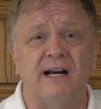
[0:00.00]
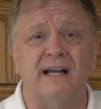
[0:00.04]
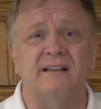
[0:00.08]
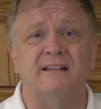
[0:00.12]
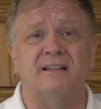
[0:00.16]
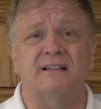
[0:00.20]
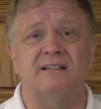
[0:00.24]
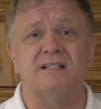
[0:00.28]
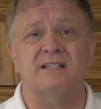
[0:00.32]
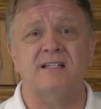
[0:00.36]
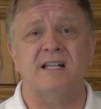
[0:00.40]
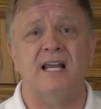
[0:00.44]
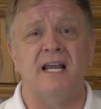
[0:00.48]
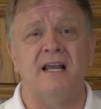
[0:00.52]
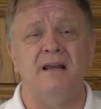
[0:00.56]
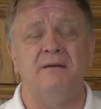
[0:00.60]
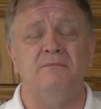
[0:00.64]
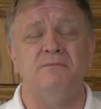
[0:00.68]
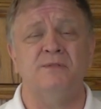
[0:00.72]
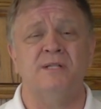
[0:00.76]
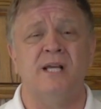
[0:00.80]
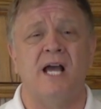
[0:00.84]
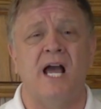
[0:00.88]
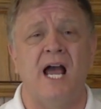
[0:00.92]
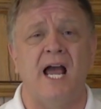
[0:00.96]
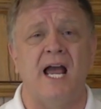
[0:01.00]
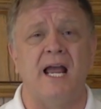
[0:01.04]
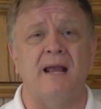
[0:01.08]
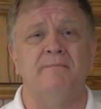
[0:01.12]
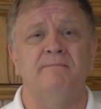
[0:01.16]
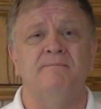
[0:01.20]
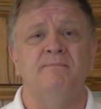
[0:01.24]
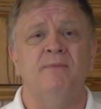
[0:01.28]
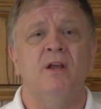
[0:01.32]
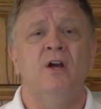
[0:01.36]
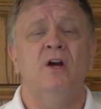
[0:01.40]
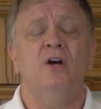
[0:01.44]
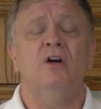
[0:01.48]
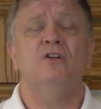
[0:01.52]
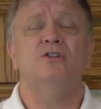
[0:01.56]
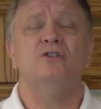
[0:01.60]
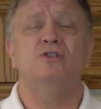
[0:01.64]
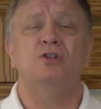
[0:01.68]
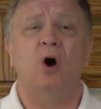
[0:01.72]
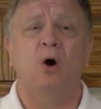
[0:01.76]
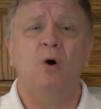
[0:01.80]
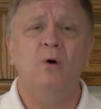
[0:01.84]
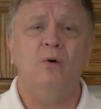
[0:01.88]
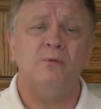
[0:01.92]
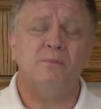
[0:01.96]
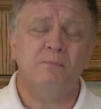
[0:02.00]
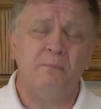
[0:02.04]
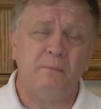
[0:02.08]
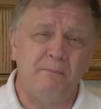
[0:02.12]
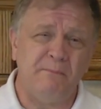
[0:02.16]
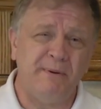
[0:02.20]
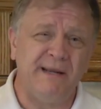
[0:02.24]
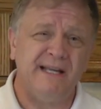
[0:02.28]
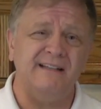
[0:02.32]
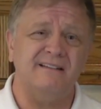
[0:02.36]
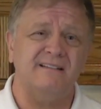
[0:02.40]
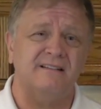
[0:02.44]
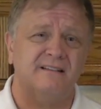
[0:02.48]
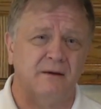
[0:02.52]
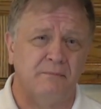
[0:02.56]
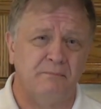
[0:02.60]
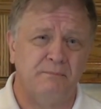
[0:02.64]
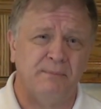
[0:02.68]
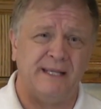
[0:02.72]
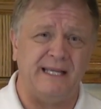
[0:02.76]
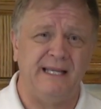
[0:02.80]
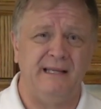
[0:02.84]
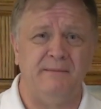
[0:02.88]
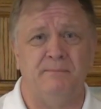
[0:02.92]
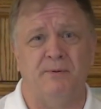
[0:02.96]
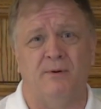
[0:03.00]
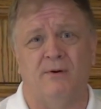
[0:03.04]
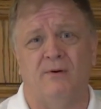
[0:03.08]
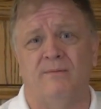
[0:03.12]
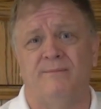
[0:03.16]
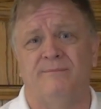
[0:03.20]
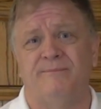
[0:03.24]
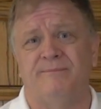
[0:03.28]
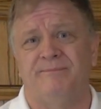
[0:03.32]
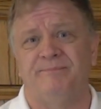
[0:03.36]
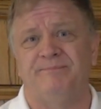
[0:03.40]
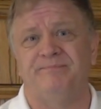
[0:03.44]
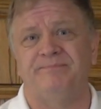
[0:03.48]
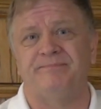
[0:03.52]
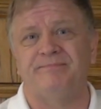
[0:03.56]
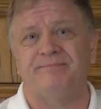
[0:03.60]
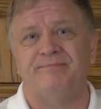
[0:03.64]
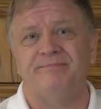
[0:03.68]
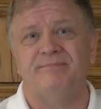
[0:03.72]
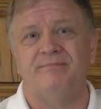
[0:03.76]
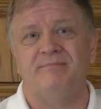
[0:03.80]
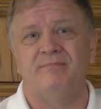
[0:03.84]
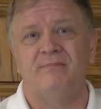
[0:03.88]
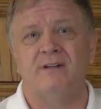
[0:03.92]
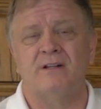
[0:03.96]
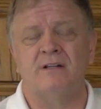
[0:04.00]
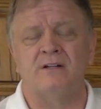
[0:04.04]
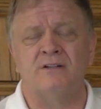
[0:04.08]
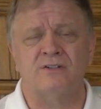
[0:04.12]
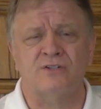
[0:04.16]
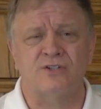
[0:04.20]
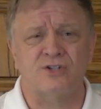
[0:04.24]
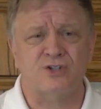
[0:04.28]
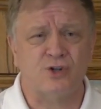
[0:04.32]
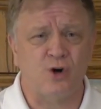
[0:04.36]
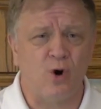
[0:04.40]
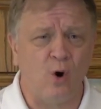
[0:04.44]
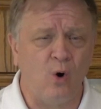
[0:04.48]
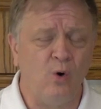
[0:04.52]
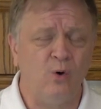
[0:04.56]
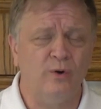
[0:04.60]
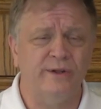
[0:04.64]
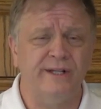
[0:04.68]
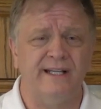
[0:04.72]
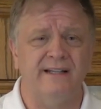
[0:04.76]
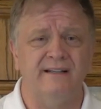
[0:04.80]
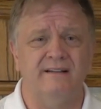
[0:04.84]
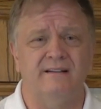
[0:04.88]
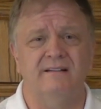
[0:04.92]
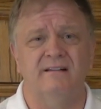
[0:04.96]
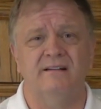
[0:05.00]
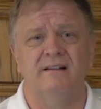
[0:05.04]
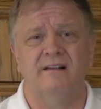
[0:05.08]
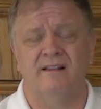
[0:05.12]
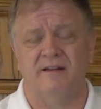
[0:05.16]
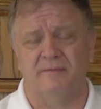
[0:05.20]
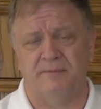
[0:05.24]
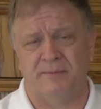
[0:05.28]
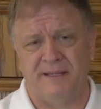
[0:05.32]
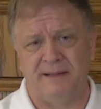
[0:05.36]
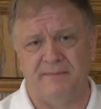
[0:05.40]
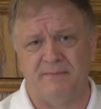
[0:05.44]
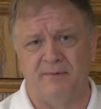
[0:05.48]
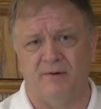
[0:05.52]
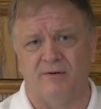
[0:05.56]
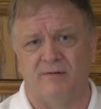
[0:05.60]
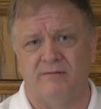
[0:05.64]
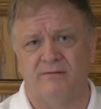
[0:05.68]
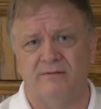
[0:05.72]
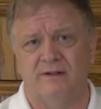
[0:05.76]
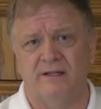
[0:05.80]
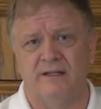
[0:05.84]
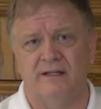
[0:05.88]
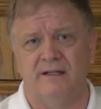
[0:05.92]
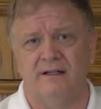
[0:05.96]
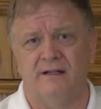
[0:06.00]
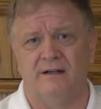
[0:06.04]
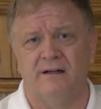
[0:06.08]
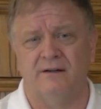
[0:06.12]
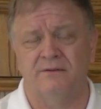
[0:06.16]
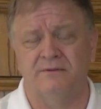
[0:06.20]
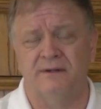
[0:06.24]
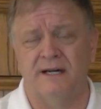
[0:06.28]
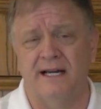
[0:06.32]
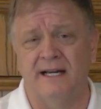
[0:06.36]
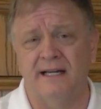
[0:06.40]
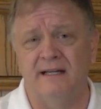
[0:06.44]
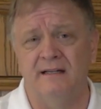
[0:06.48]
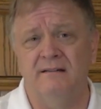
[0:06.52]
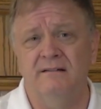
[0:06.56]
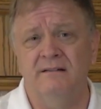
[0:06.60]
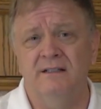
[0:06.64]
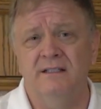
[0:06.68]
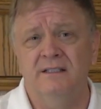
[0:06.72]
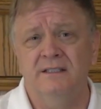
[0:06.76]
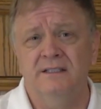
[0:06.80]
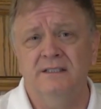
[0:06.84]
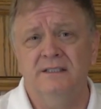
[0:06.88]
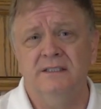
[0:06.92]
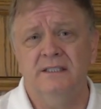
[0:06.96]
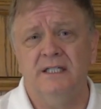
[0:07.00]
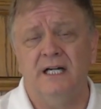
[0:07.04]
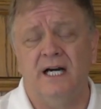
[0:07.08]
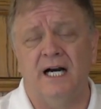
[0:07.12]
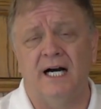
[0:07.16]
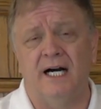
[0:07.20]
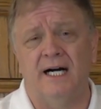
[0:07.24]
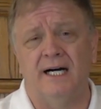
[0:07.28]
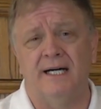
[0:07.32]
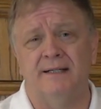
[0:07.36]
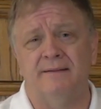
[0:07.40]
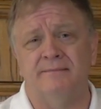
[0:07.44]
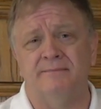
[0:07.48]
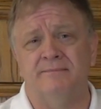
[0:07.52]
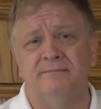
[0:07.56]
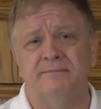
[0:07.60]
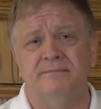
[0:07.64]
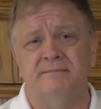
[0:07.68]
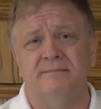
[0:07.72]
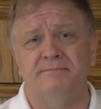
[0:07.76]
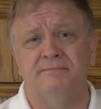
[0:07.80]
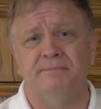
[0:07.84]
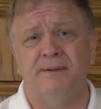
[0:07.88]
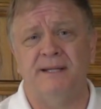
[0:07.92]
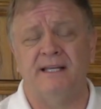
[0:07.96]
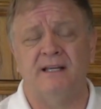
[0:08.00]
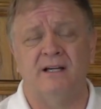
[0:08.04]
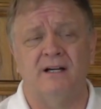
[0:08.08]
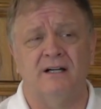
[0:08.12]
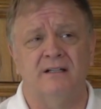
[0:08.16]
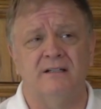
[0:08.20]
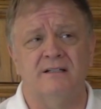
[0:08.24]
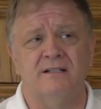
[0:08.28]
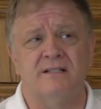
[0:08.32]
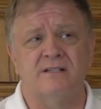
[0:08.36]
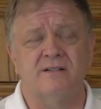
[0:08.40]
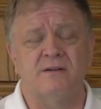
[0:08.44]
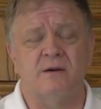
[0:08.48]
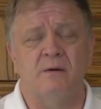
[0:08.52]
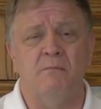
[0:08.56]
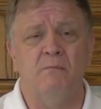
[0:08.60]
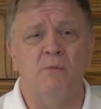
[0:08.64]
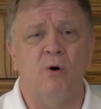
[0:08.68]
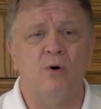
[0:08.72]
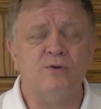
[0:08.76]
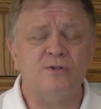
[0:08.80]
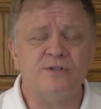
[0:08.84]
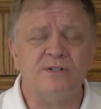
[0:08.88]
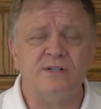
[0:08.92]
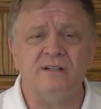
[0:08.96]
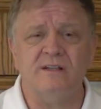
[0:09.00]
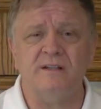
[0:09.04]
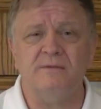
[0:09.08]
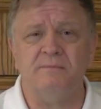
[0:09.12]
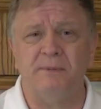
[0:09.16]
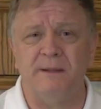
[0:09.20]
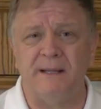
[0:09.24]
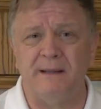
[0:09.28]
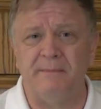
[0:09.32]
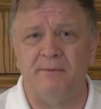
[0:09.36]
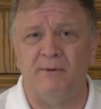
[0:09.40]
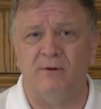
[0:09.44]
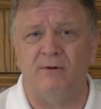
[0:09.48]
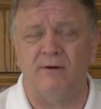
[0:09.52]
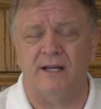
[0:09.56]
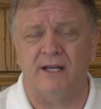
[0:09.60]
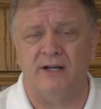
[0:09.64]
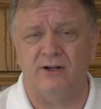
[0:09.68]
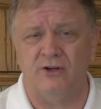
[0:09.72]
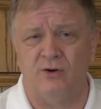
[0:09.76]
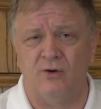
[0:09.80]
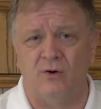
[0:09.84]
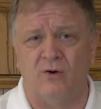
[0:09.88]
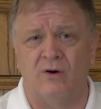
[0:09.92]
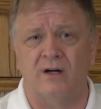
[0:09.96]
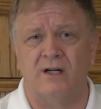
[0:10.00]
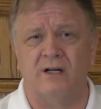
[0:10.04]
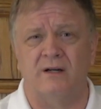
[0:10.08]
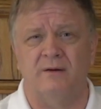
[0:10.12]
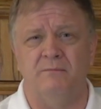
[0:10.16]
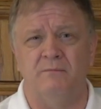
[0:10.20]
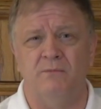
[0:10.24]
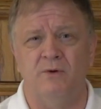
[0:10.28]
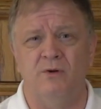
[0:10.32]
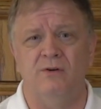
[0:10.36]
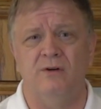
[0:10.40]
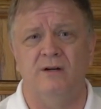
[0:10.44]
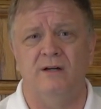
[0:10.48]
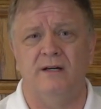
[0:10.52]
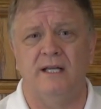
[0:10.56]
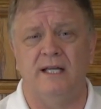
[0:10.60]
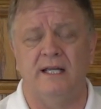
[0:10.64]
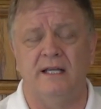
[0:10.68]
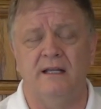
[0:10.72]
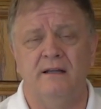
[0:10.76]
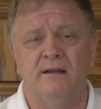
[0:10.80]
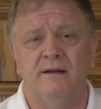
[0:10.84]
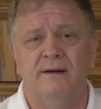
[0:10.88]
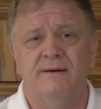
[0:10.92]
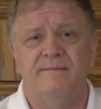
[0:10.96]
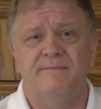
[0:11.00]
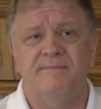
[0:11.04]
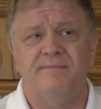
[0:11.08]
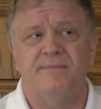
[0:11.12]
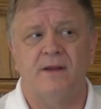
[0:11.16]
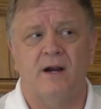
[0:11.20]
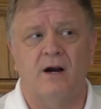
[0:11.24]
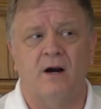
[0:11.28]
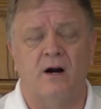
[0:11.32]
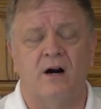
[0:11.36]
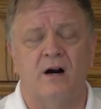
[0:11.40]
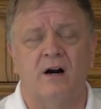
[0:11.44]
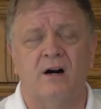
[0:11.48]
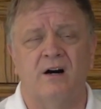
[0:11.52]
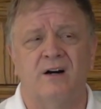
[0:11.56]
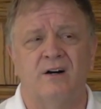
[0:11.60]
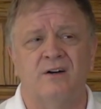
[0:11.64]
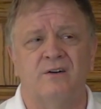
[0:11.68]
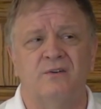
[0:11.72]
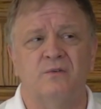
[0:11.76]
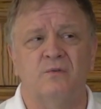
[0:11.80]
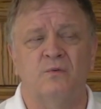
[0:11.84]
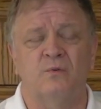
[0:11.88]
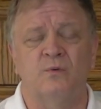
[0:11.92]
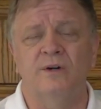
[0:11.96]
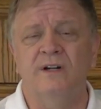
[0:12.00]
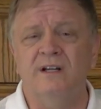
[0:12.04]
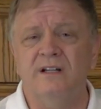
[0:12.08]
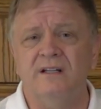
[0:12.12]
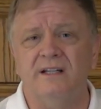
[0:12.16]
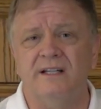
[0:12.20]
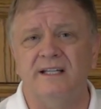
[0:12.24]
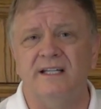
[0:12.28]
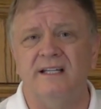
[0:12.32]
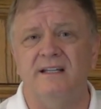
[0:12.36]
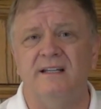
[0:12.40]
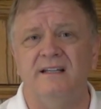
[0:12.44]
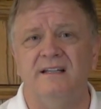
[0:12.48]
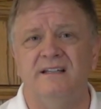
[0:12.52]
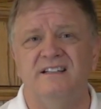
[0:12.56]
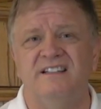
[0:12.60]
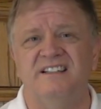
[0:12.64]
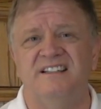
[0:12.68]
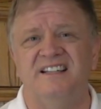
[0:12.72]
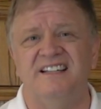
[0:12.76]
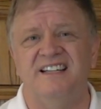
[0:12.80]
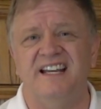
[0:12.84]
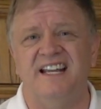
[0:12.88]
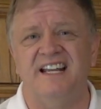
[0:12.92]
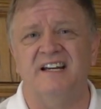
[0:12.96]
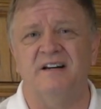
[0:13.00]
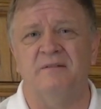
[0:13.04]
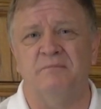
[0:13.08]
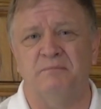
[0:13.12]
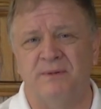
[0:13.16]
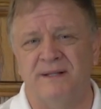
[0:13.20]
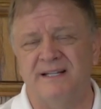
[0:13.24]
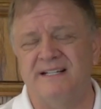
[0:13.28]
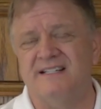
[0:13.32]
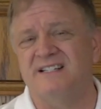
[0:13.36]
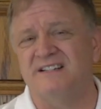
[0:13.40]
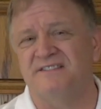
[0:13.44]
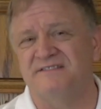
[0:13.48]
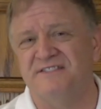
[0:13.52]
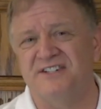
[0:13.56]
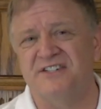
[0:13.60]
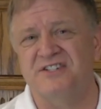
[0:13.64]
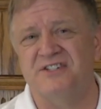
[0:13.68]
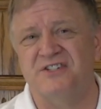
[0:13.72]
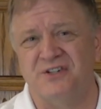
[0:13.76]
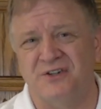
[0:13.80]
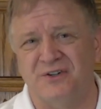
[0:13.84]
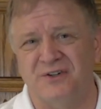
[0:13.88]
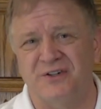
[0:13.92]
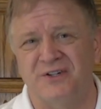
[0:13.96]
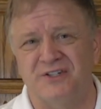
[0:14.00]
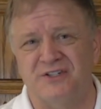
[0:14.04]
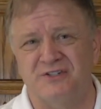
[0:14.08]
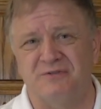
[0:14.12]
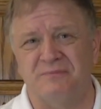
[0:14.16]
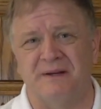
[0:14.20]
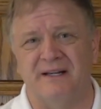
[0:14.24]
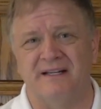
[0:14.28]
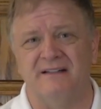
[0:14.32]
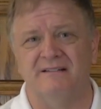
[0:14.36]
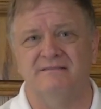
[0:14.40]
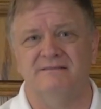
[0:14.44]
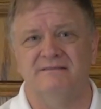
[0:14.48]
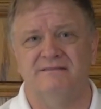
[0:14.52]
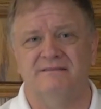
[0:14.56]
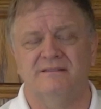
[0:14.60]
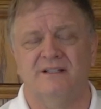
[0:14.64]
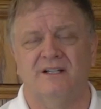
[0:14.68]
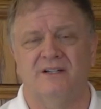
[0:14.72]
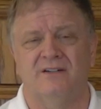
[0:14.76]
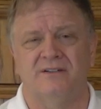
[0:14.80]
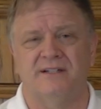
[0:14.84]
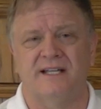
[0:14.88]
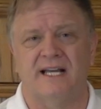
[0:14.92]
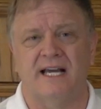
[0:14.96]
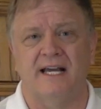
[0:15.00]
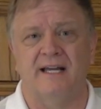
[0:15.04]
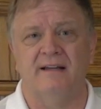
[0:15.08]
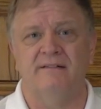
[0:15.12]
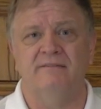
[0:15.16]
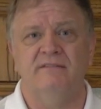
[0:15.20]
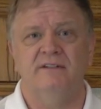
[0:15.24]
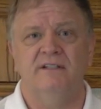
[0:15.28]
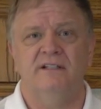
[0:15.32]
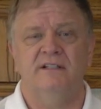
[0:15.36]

at the same time, don't beat the people, scolding the people, all right? Because most of the people in your community are really in a place of discouragement, okay?